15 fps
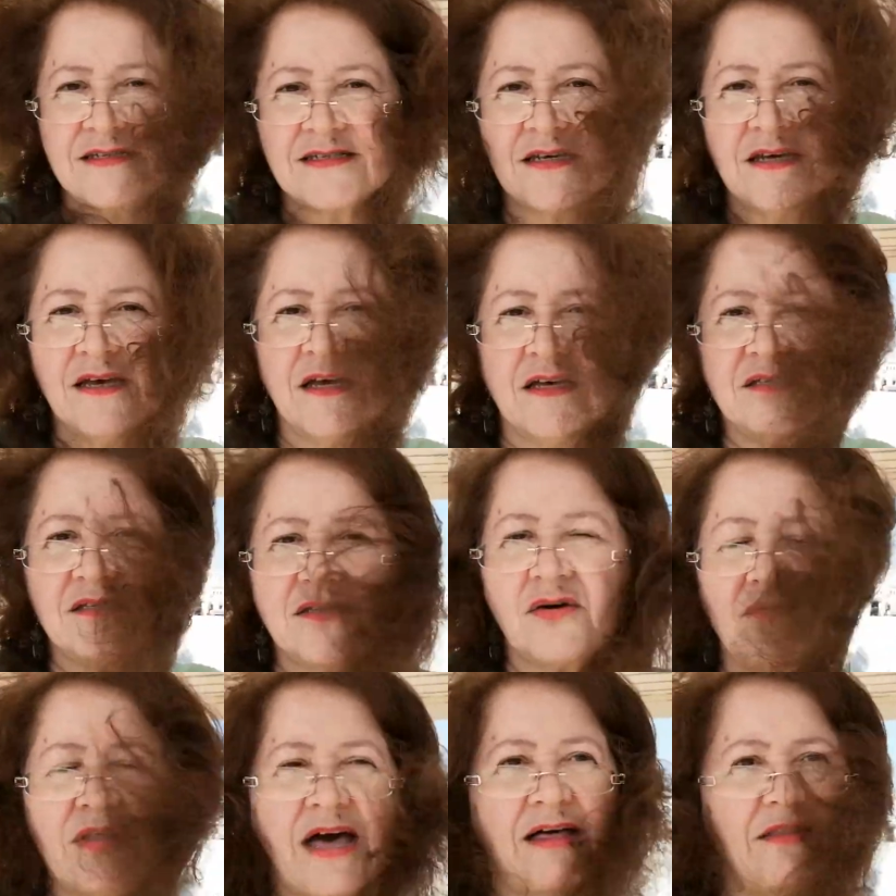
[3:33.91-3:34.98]
so
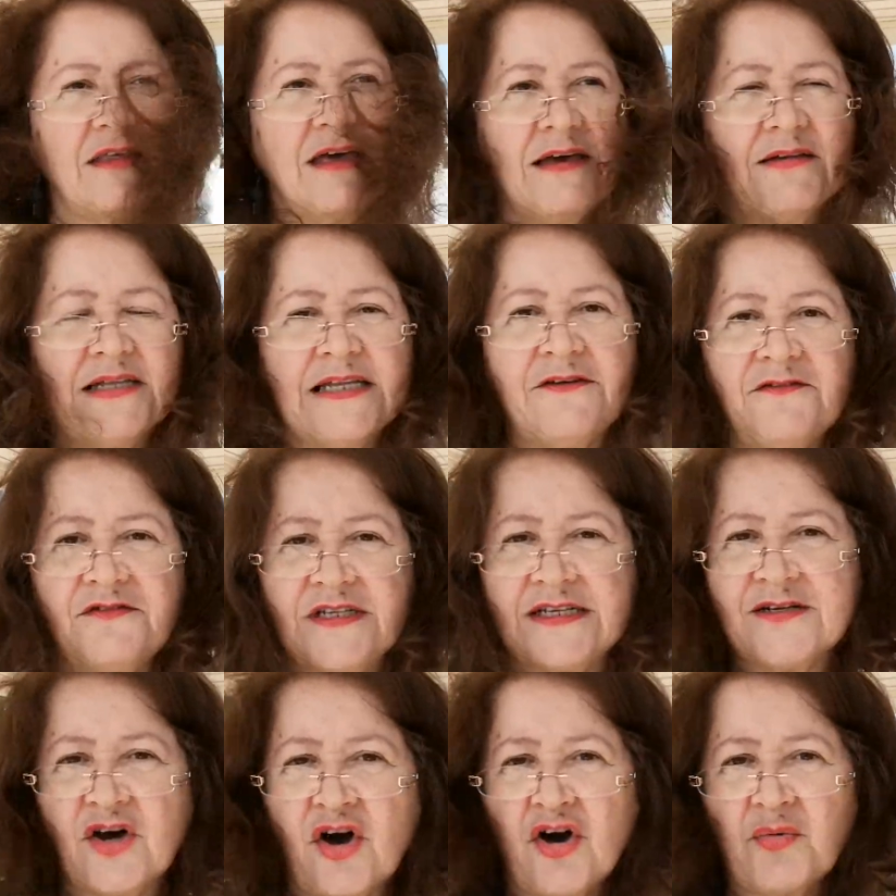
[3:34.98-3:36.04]
that they are
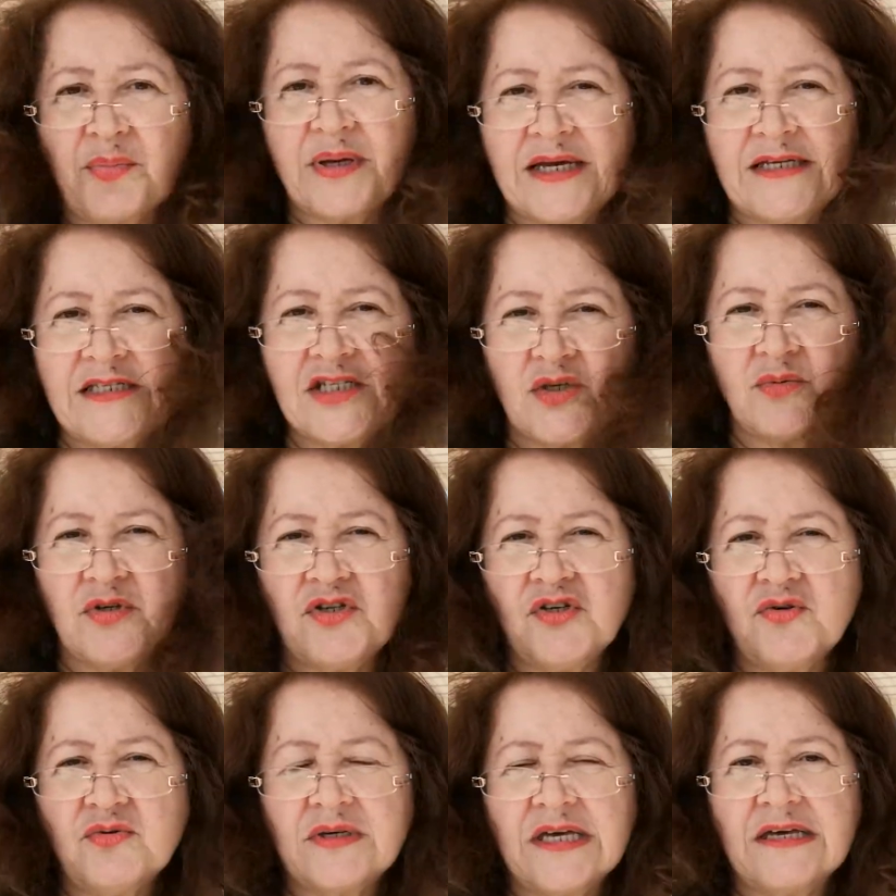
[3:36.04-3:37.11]
lifted up into a
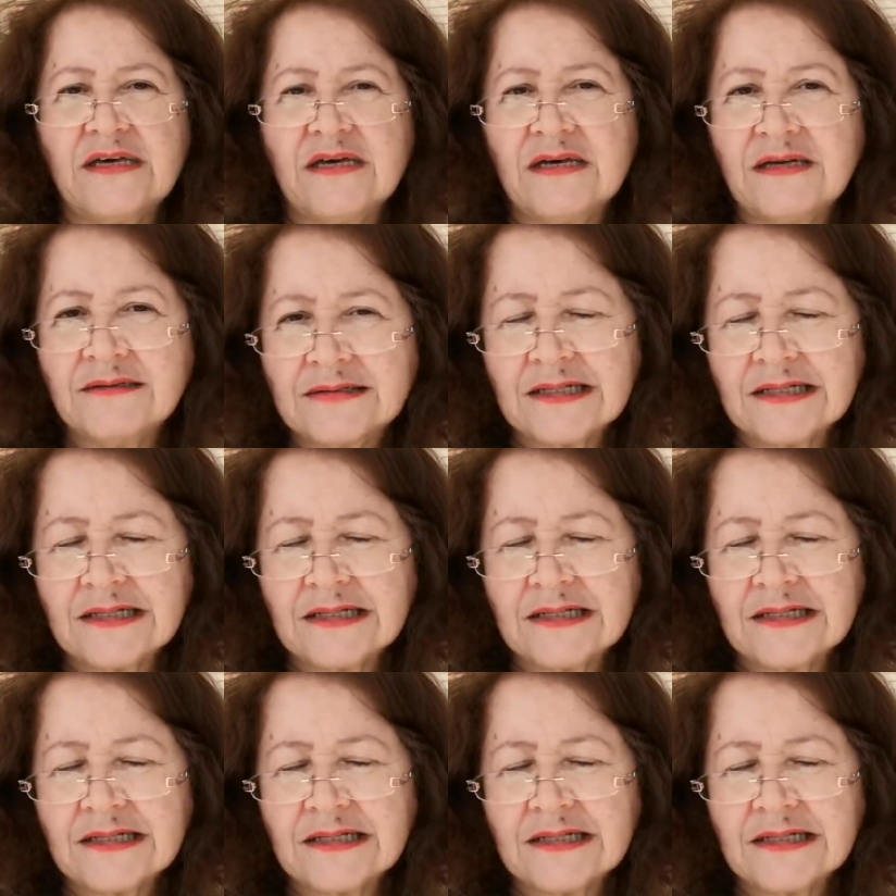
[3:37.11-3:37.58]
new gear